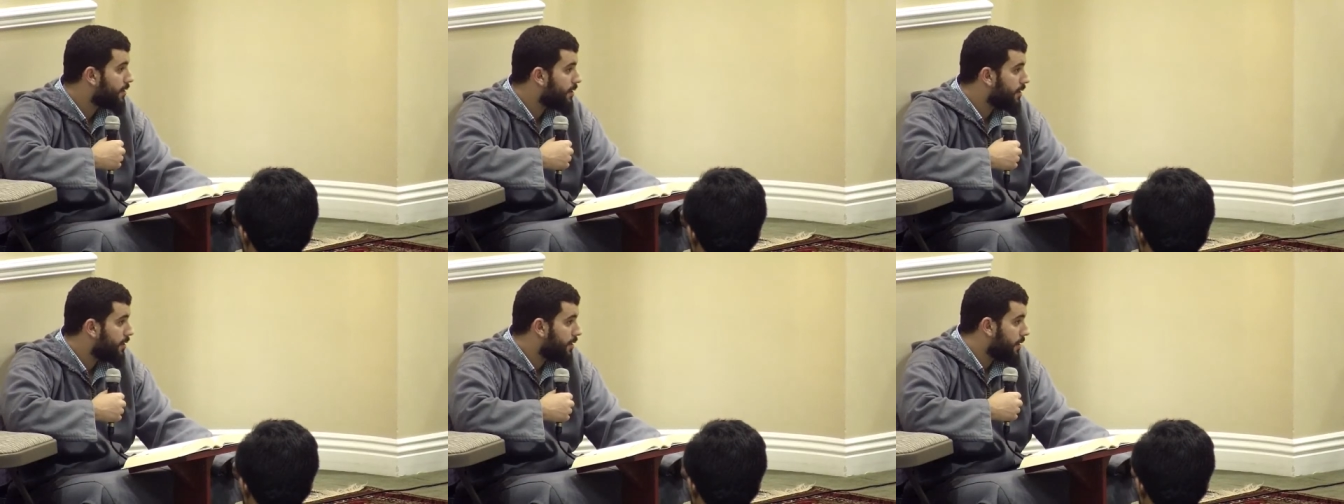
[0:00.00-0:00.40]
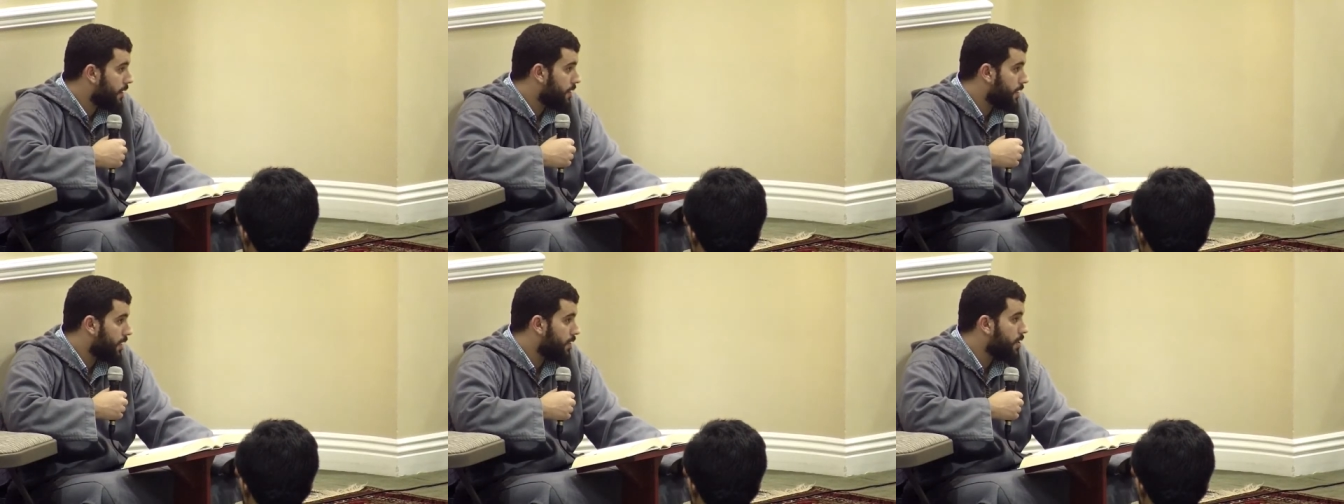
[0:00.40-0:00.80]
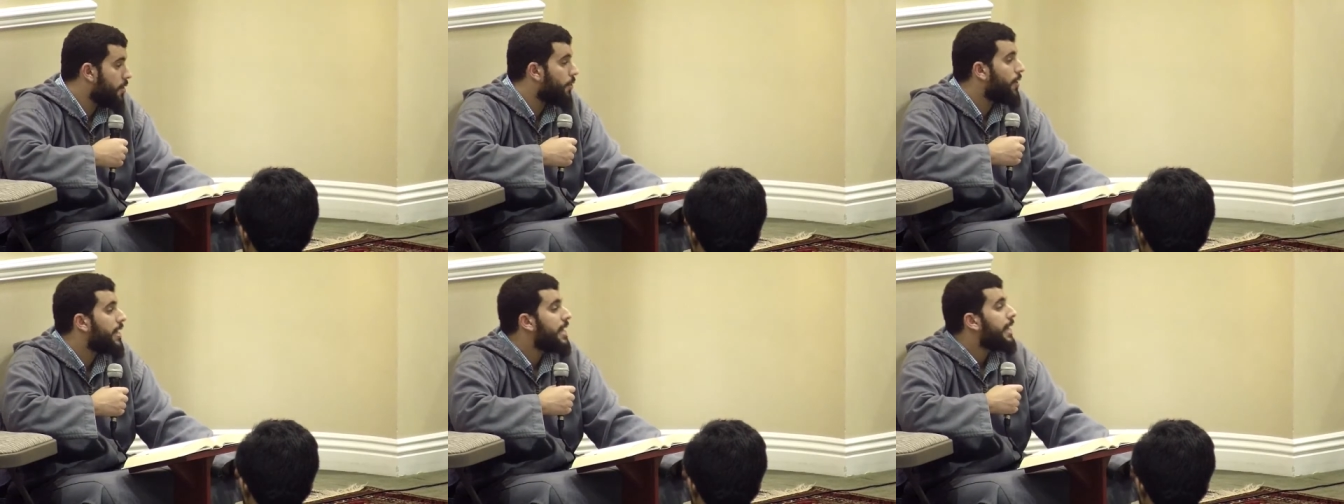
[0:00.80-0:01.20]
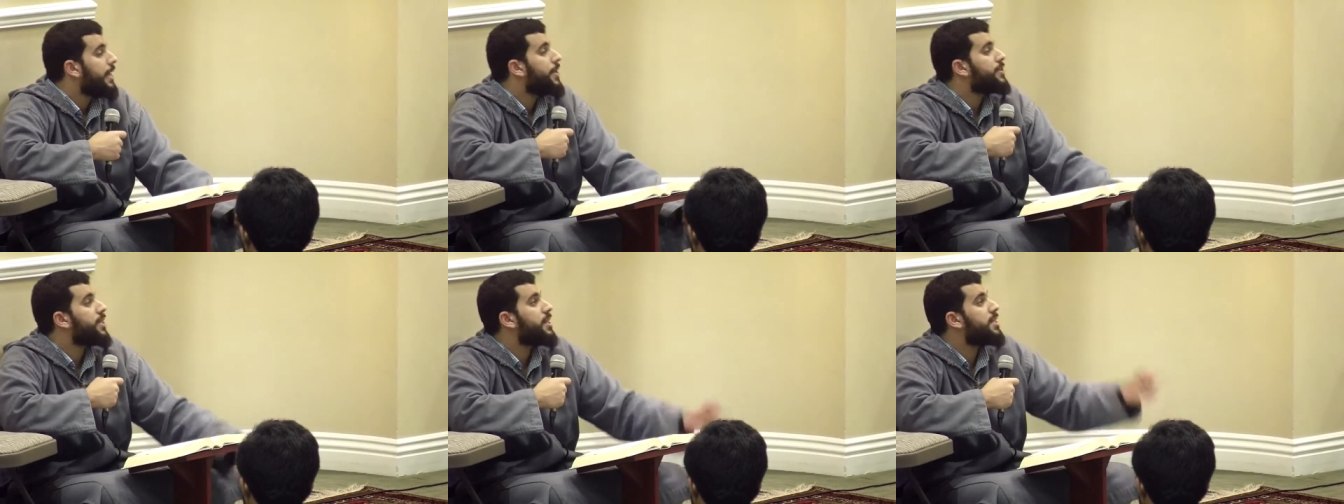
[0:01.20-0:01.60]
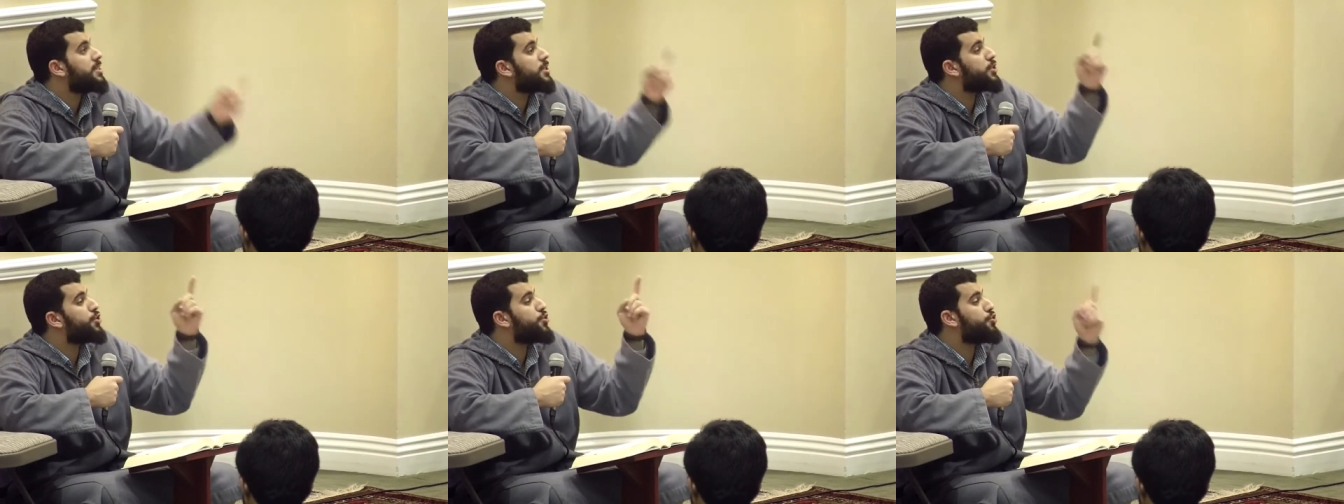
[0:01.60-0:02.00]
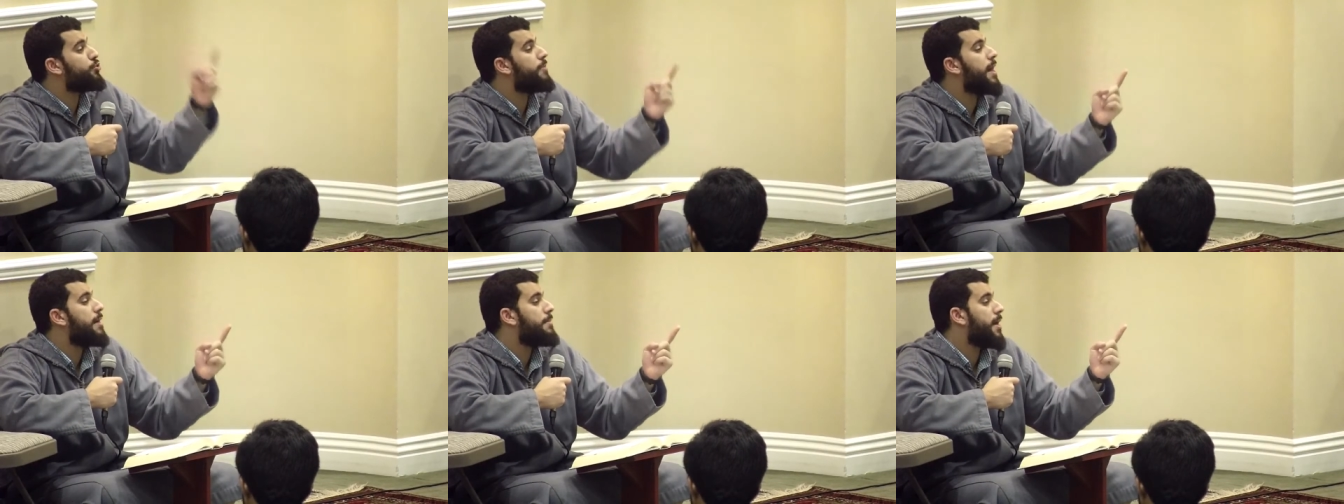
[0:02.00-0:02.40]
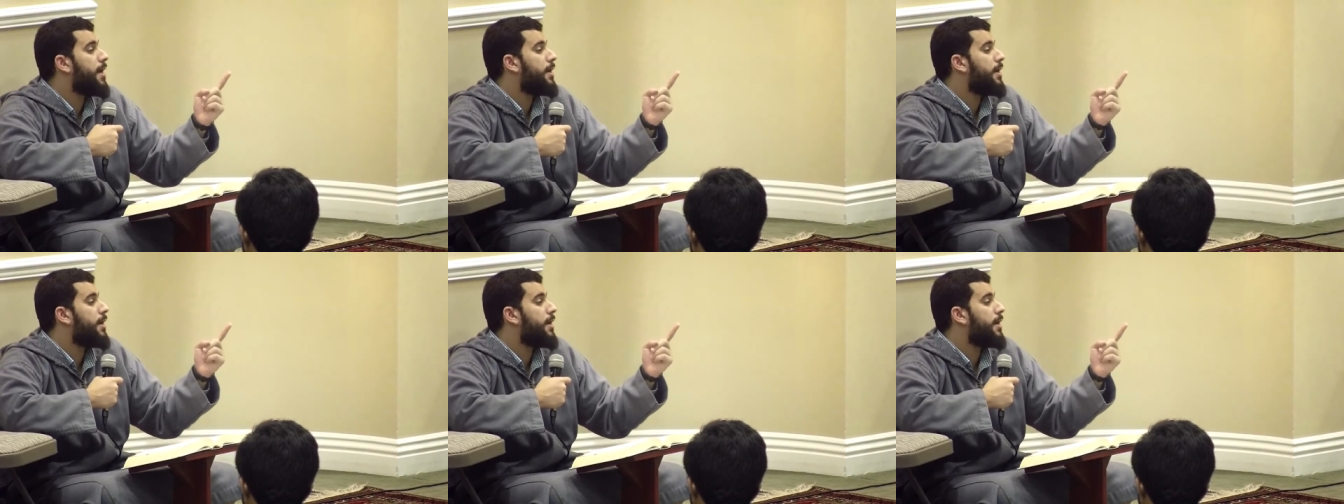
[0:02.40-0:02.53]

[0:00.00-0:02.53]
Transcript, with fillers: They said, No. He said, This is Thumama